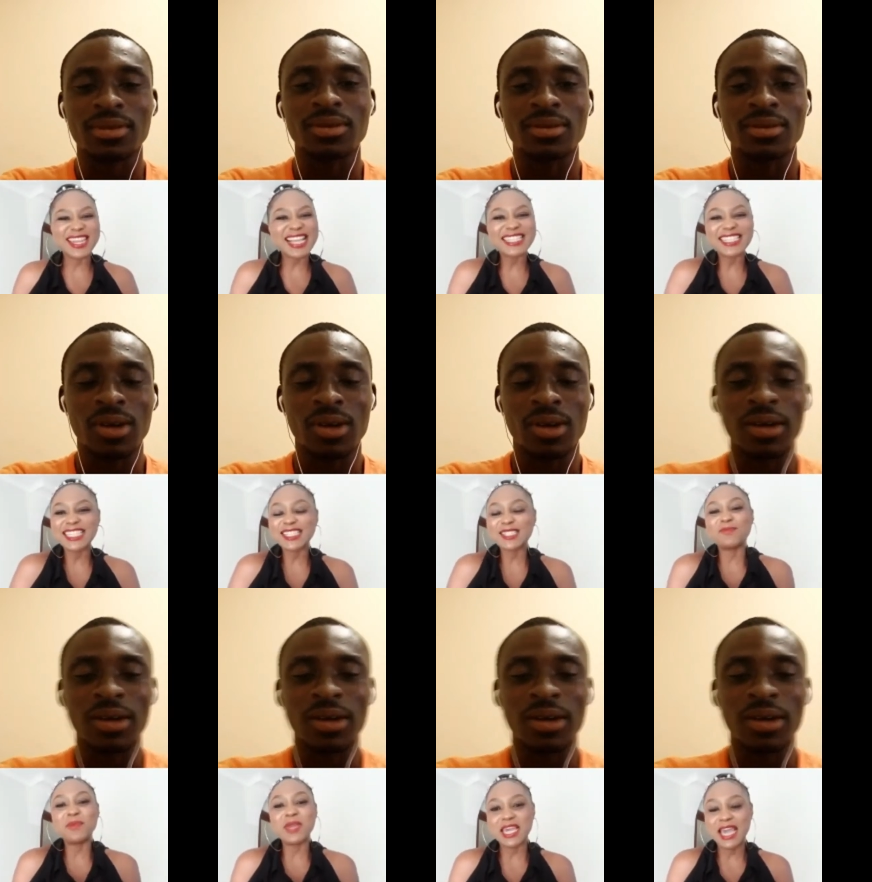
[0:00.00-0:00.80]
Speaker 1: That's
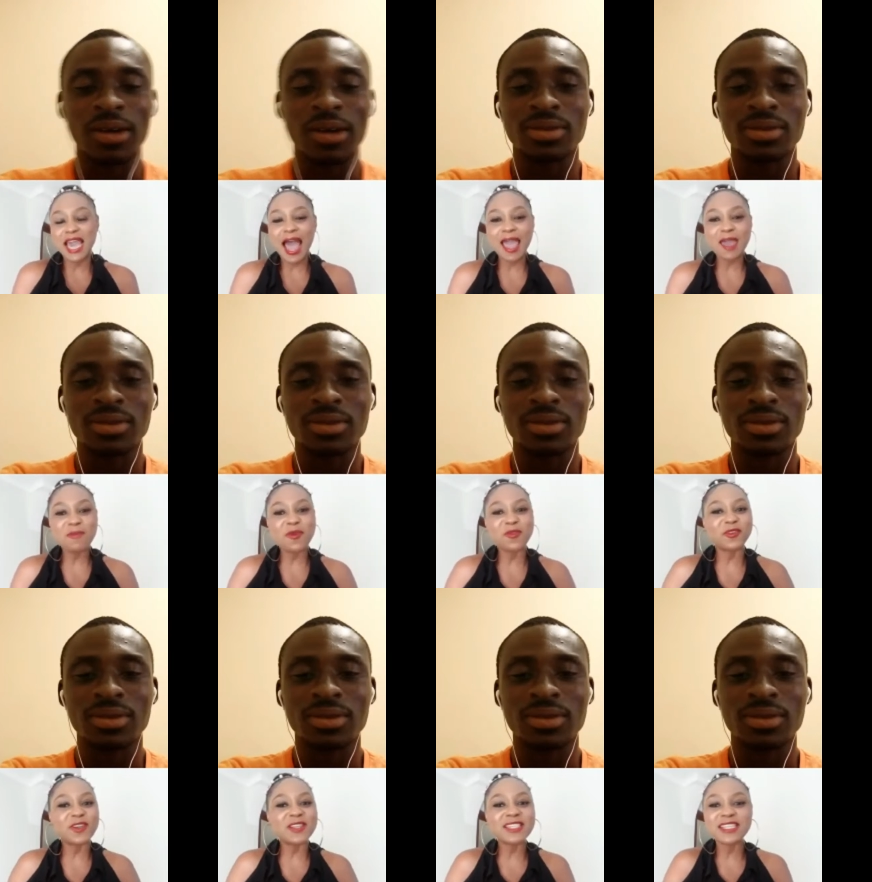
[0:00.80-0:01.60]
just me. I am a
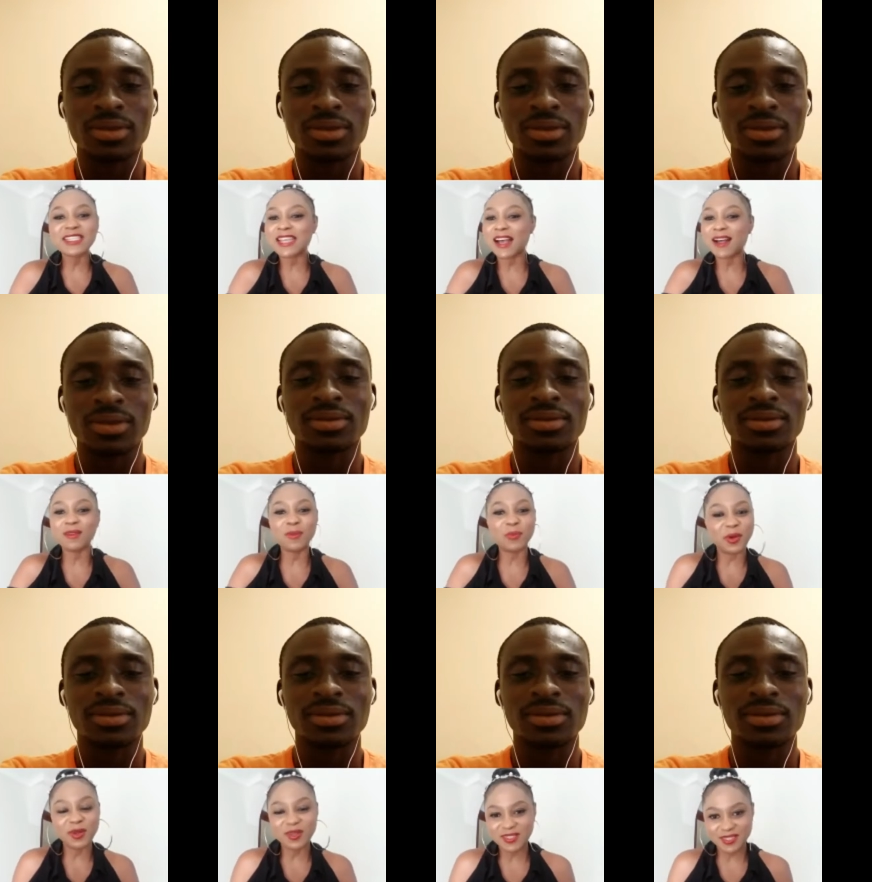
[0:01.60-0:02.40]
versatile
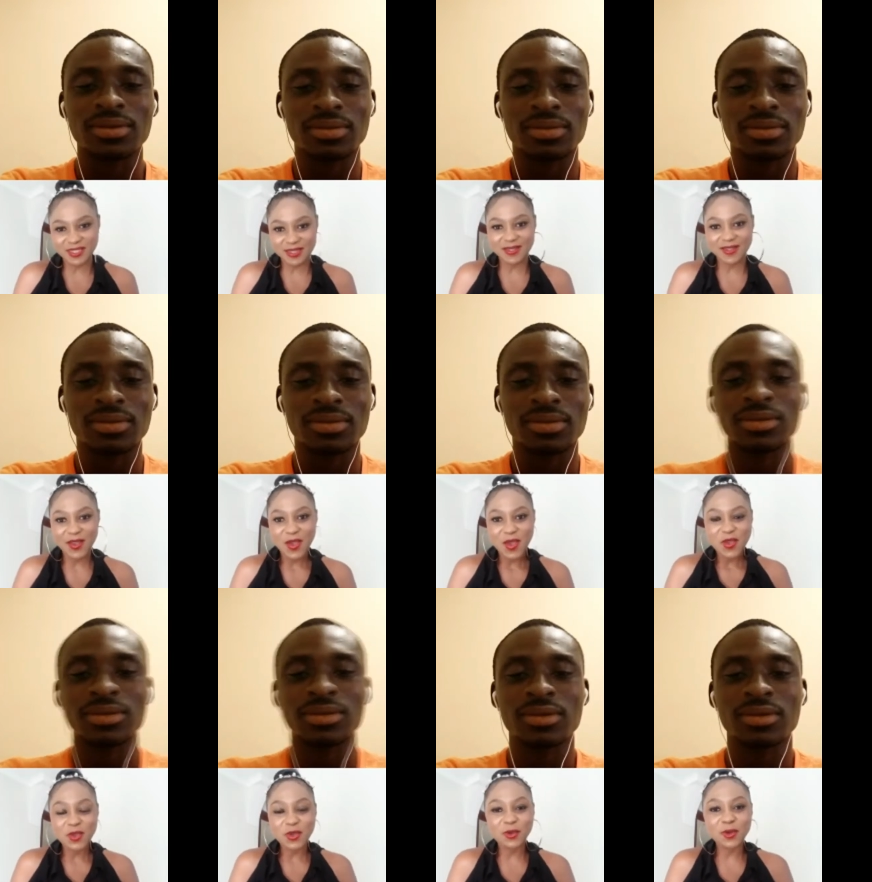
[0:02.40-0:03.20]
person,
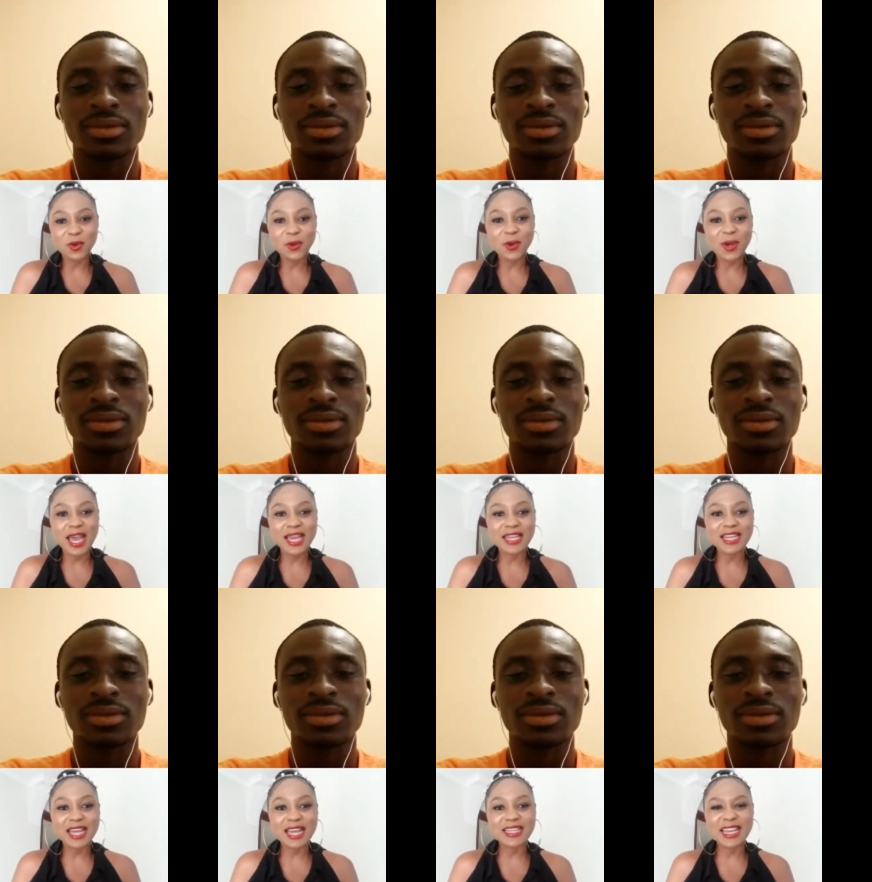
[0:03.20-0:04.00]
you know,
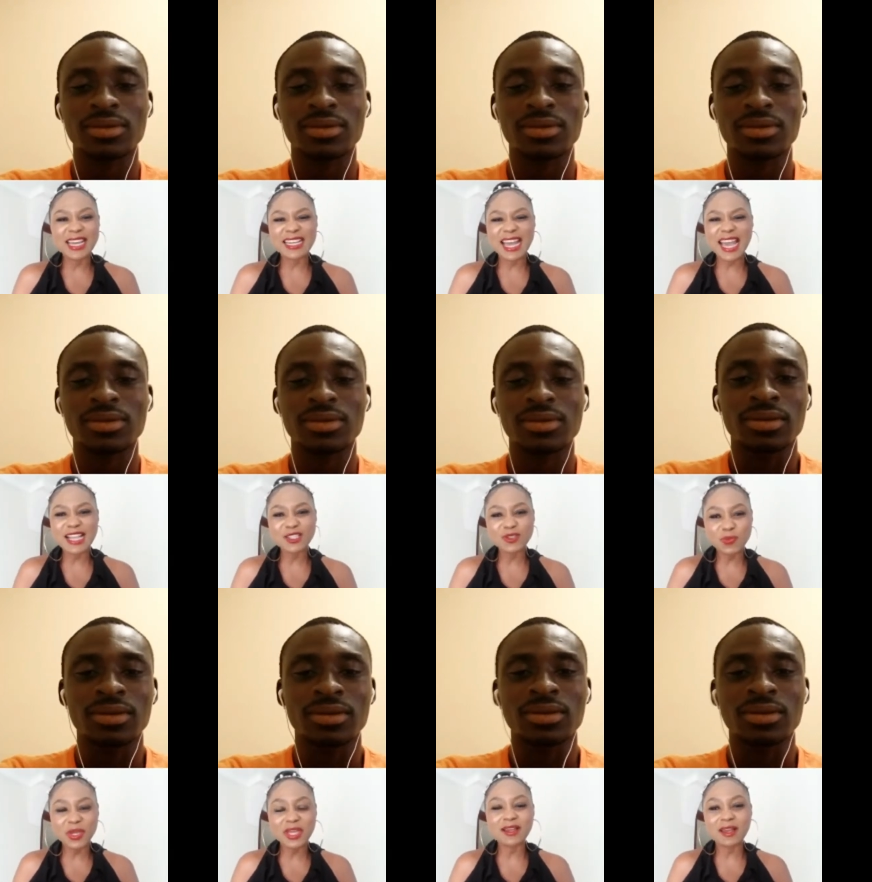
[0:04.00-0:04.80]
and, and it has
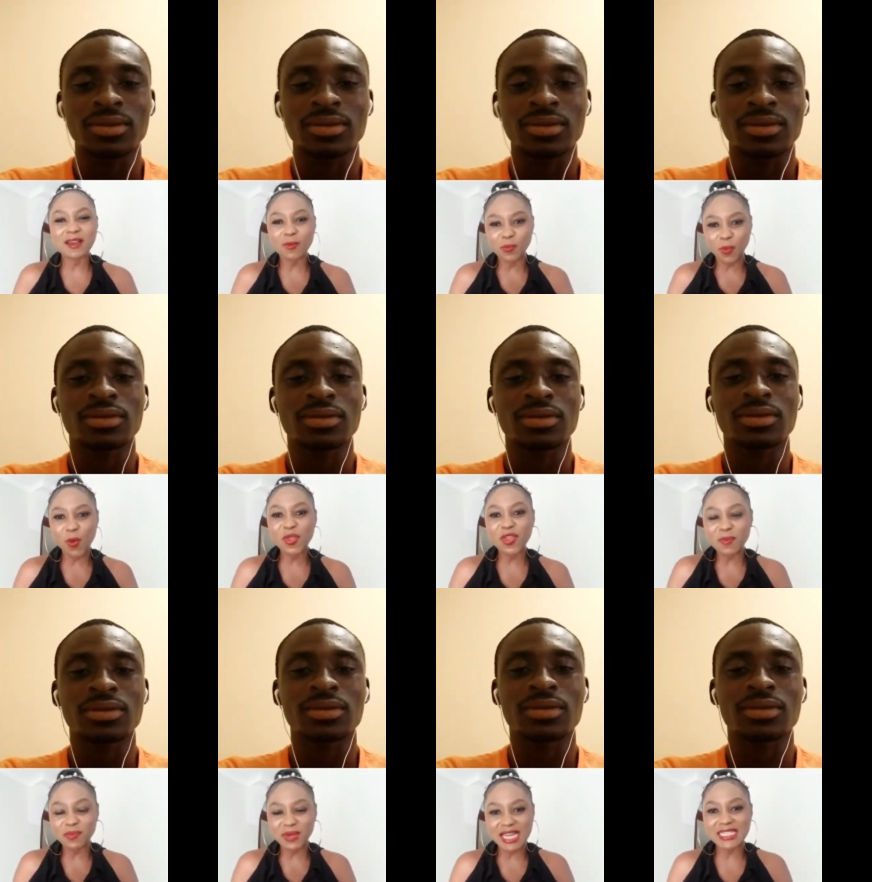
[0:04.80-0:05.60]
been both
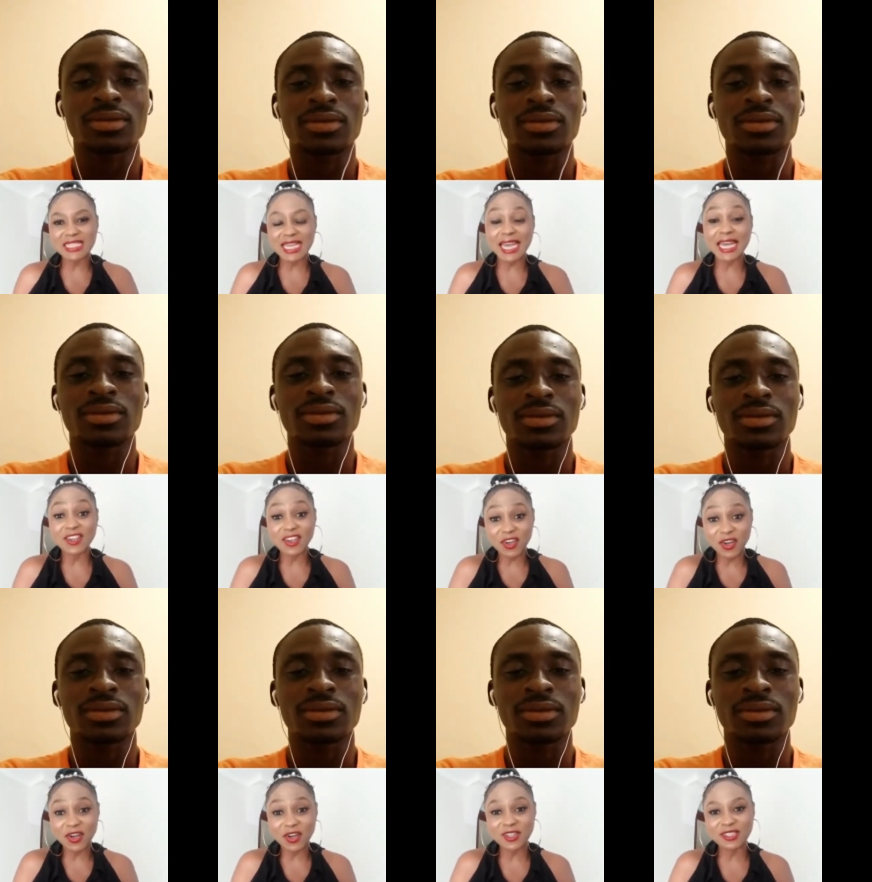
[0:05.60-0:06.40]
a blessing and a
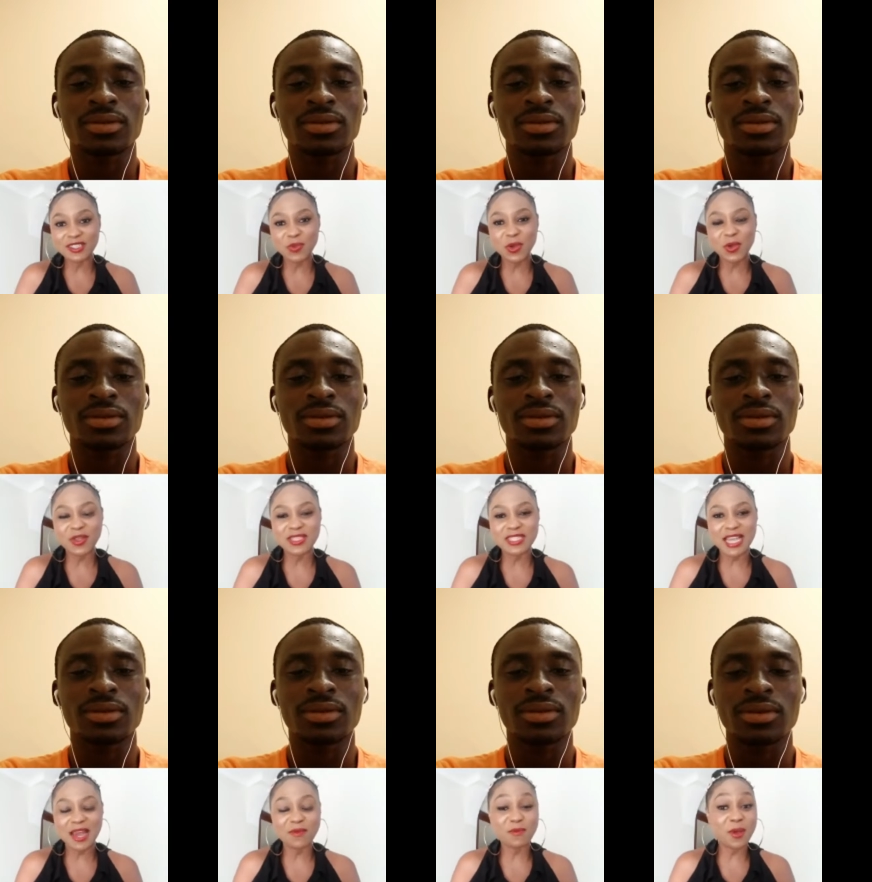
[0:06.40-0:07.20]
curse
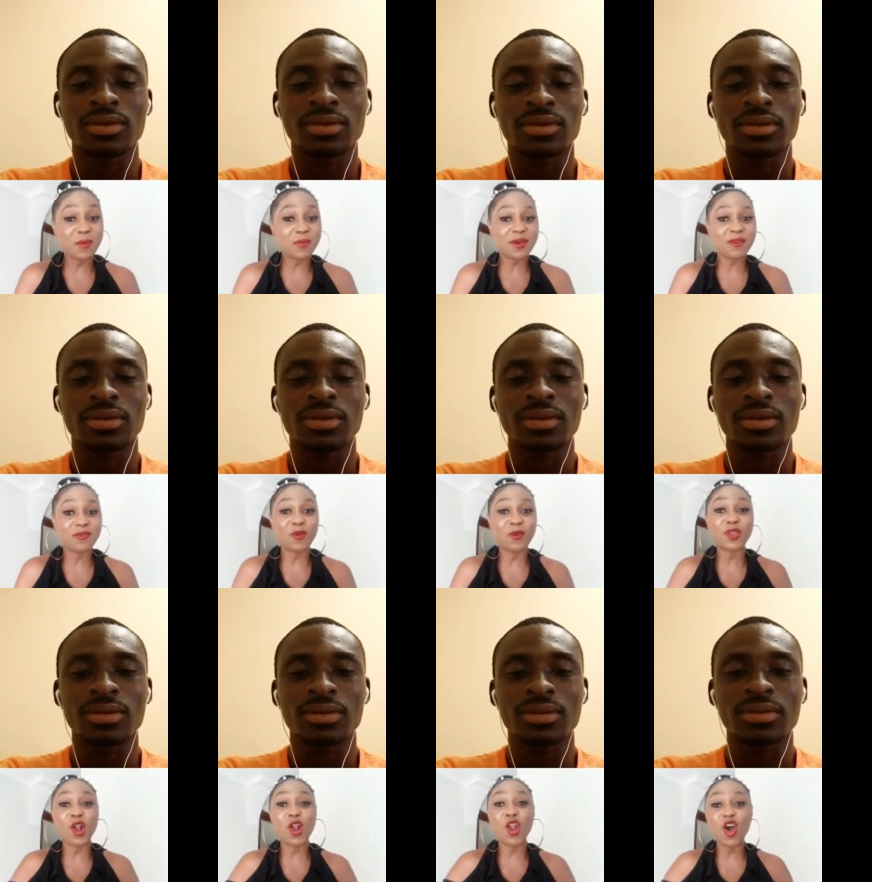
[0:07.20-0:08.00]
because I remember for
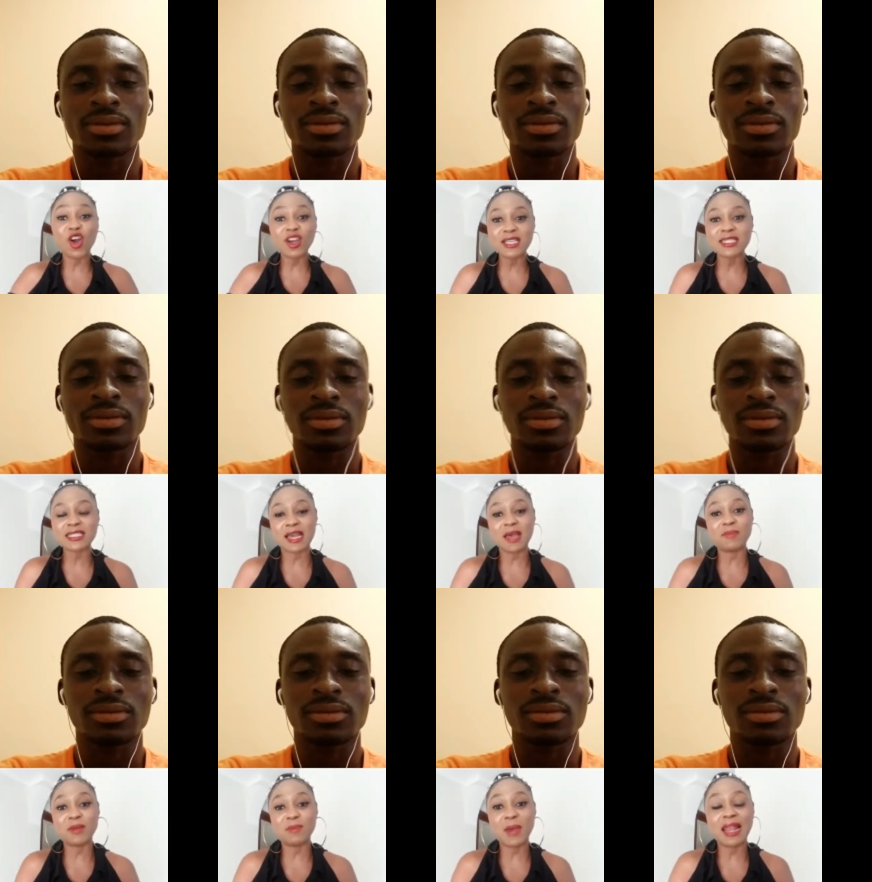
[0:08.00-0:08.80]
the longest
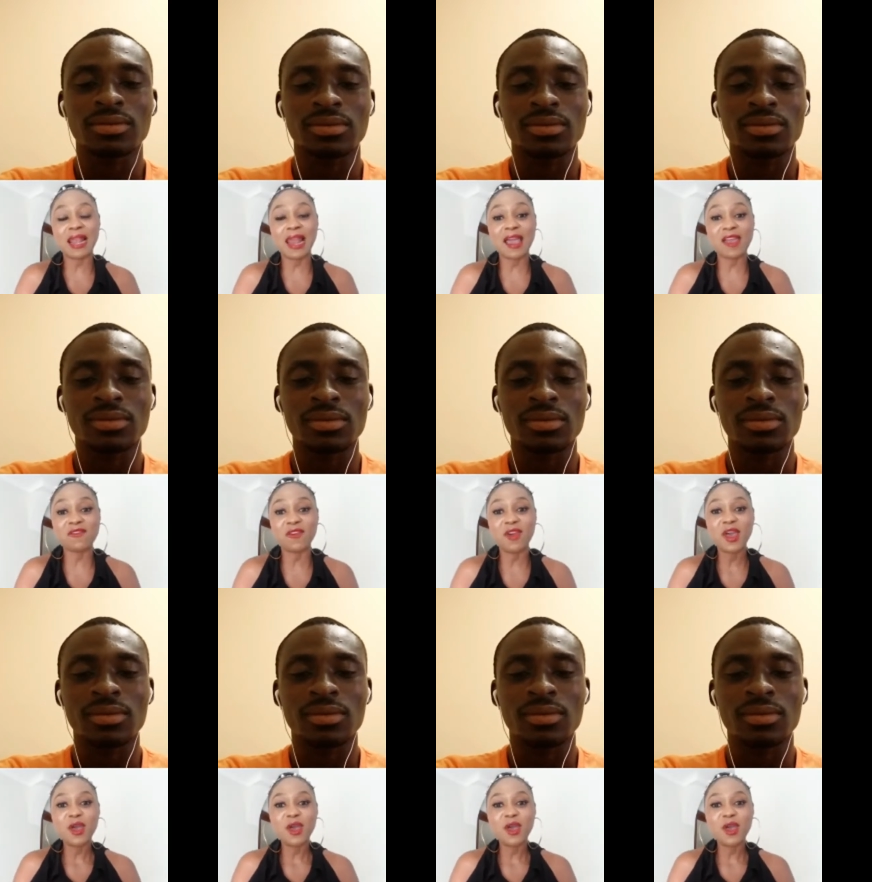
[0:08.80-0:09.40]
time in my life,